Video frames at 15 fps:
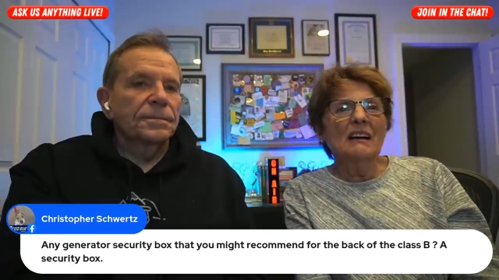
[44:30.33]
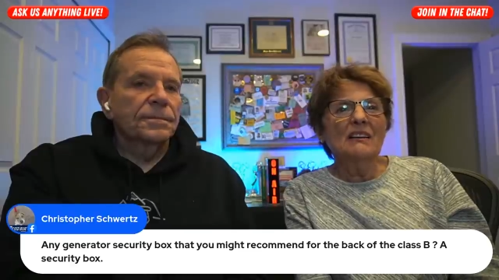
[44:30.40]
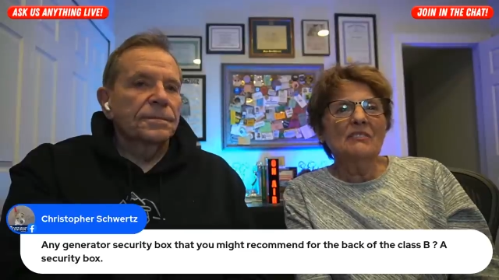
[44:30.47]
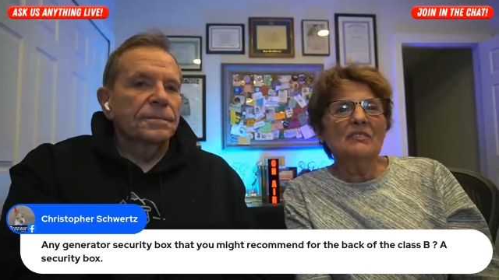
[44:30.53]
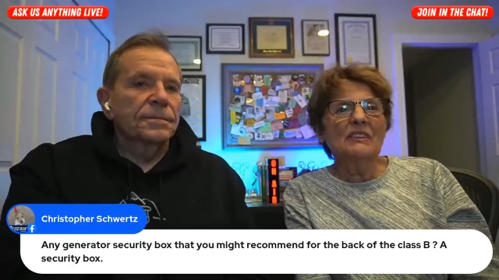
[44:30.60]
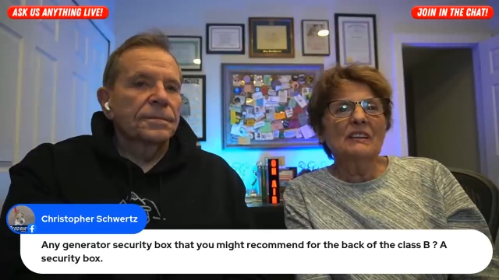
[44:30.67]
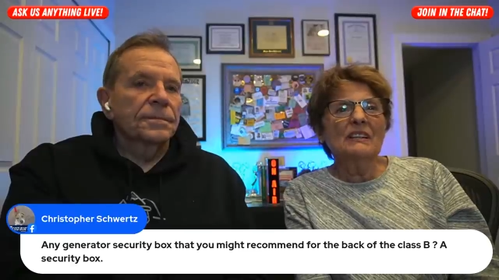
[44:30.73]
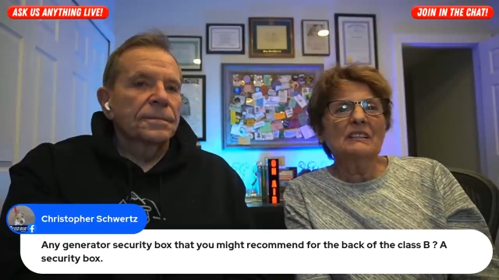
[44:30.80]

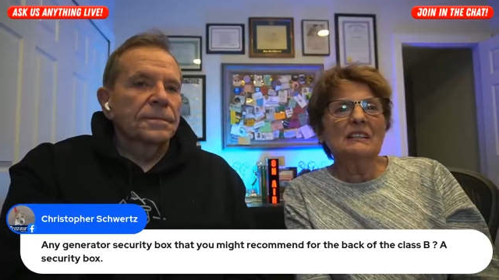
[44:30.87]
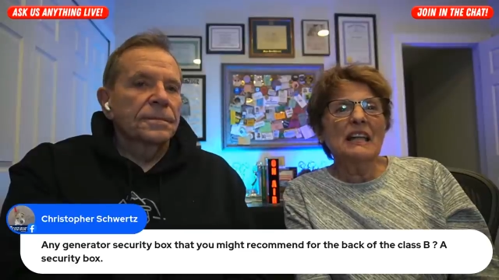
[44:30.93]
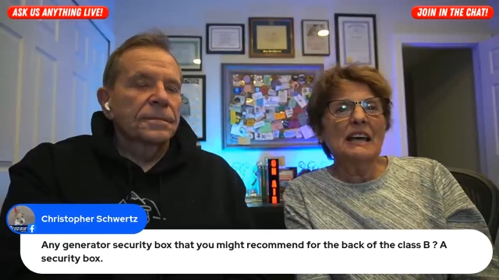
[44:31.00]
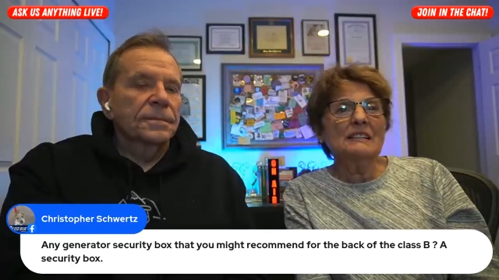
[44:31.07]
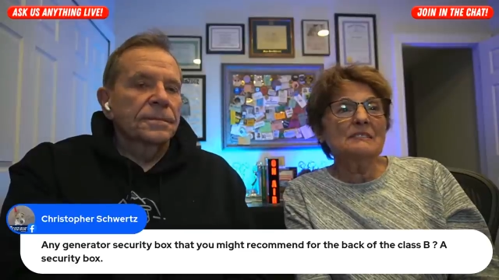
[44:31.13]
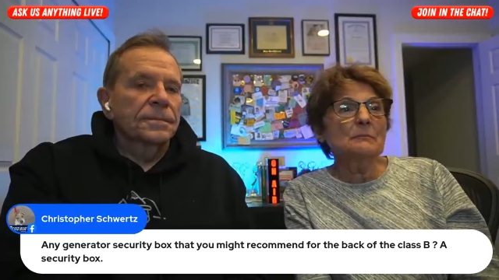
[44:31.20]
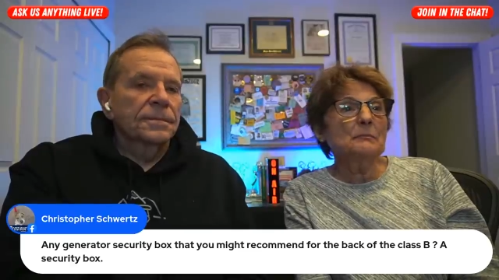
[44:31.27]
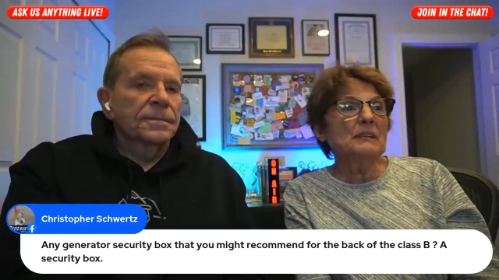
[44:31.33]
Speaker 1: of the
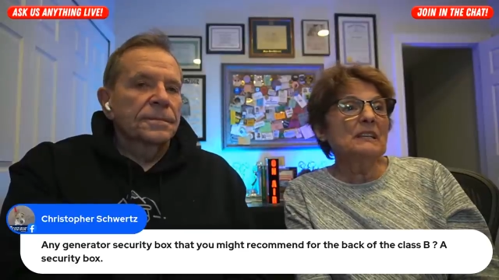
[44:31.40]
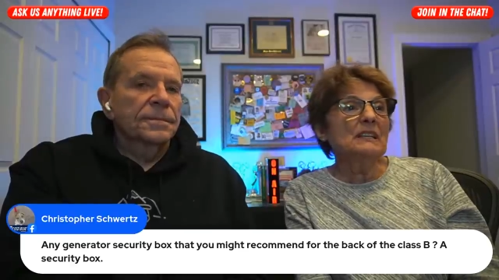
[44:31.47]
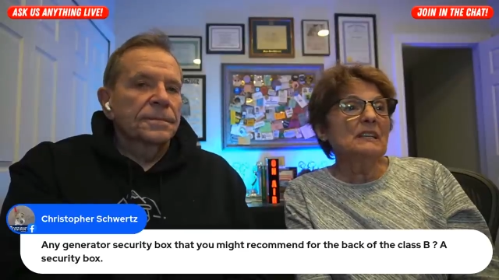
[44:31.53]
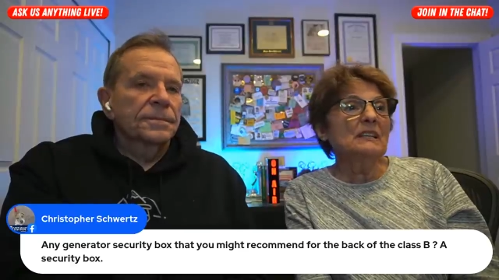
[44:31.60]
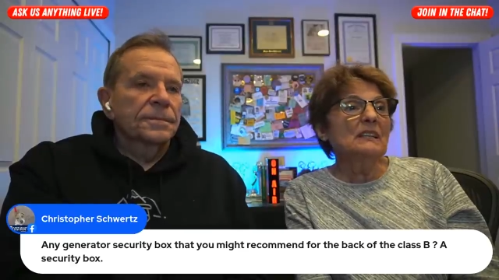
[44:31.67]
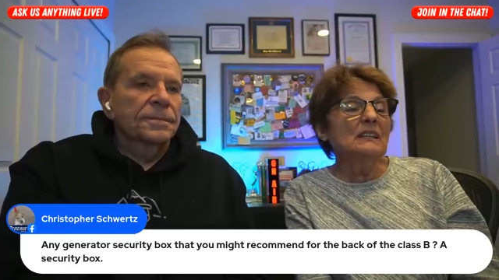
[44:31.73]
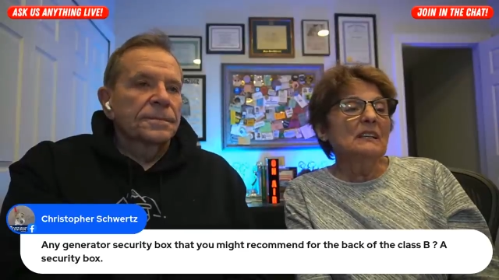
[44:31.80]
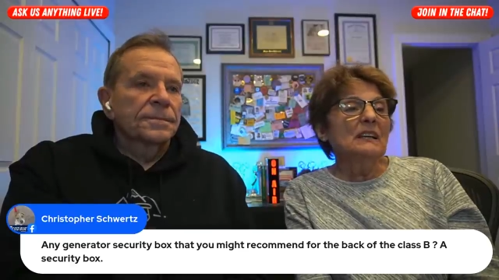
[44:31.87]
Class
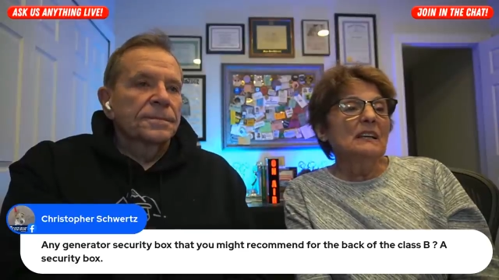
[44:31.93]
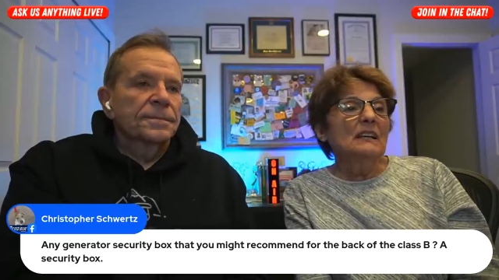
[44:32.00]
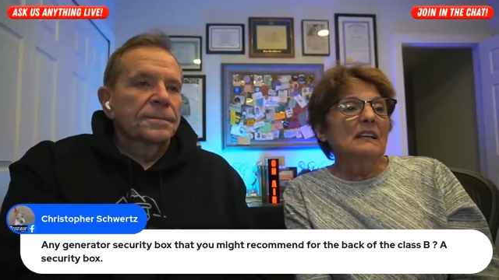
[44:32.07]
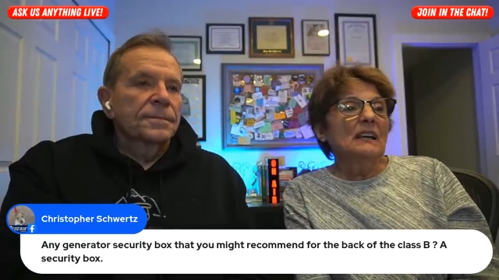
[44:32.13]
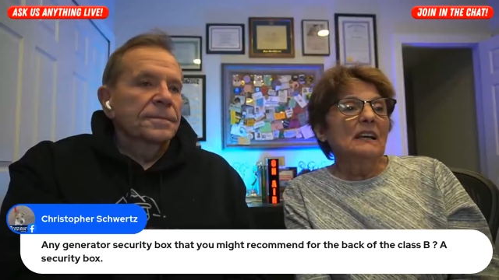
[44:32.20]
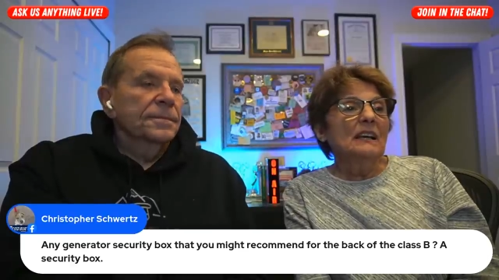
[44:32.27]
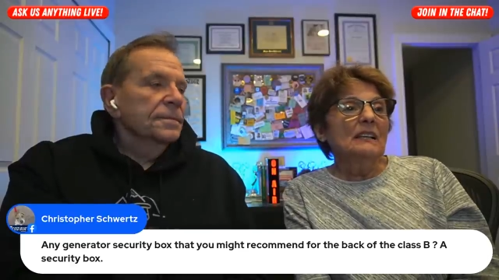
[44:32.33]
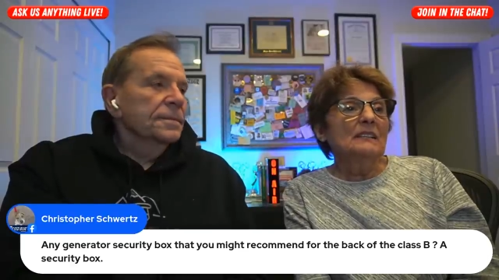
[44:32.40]
B?
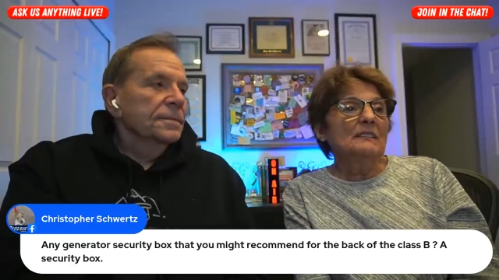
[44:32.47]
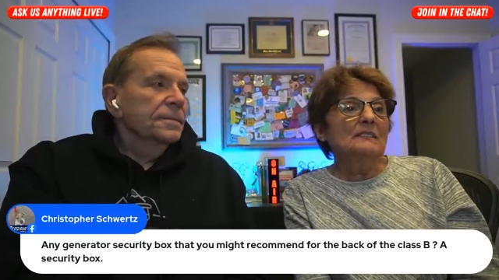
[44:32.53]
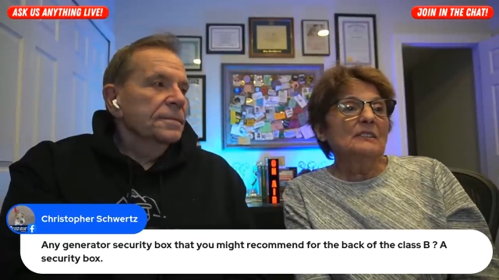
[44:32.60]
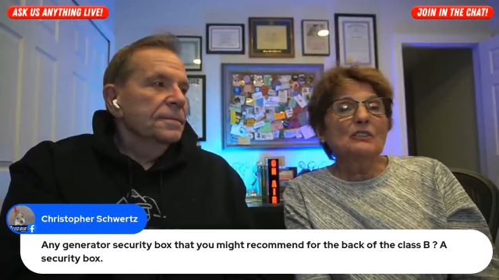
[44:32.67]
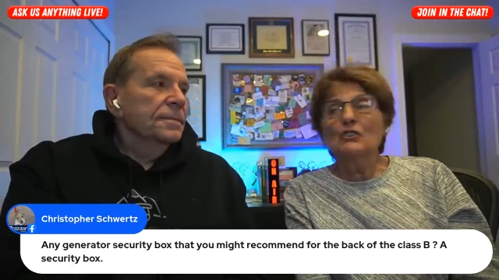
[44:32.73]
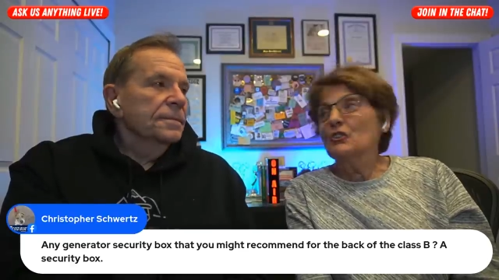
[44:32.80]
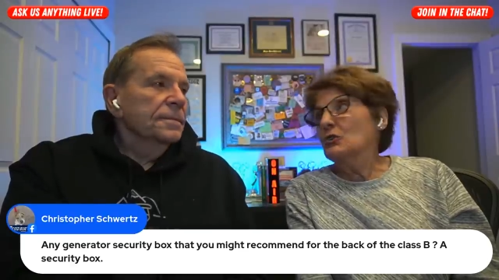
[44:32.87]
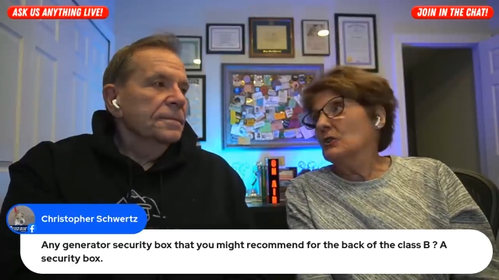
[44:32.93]
A
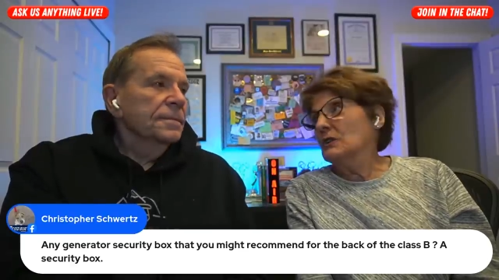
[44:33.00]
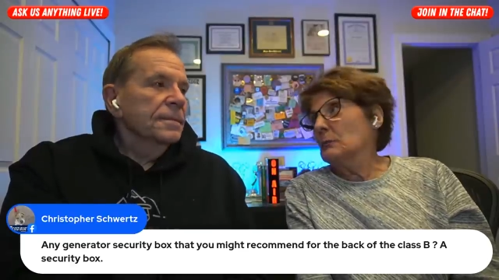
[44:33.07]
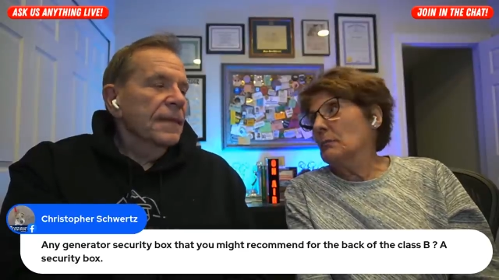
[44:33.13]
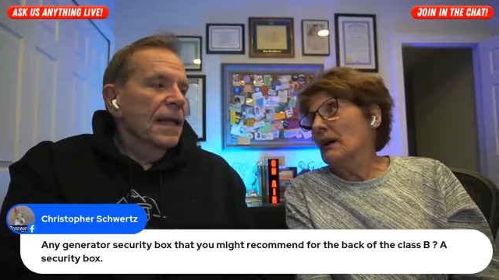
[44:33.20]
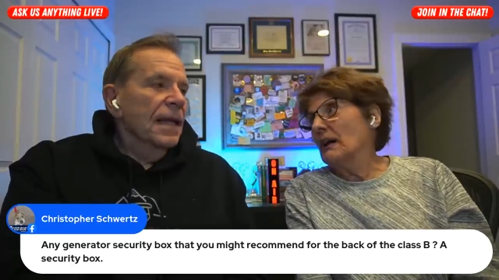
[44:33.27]
security